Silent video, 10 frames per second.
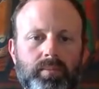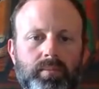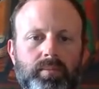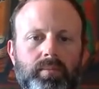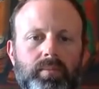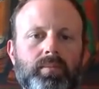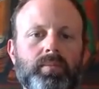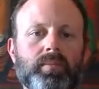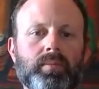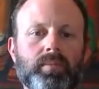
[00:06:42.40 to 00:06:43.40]

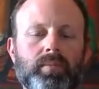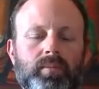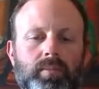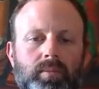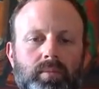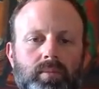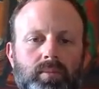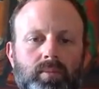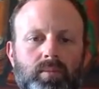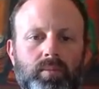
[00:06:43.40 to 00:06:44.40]

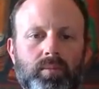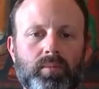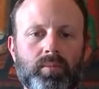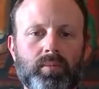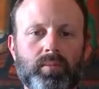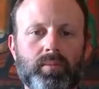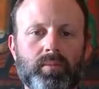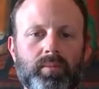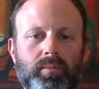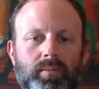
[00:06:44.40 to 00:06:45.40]

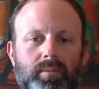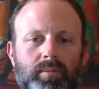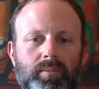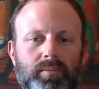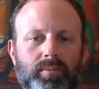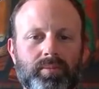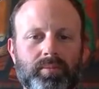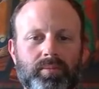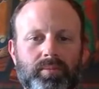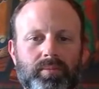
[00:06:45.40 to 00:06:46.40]

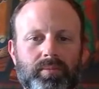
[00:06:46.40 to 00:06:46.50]
(not speaking)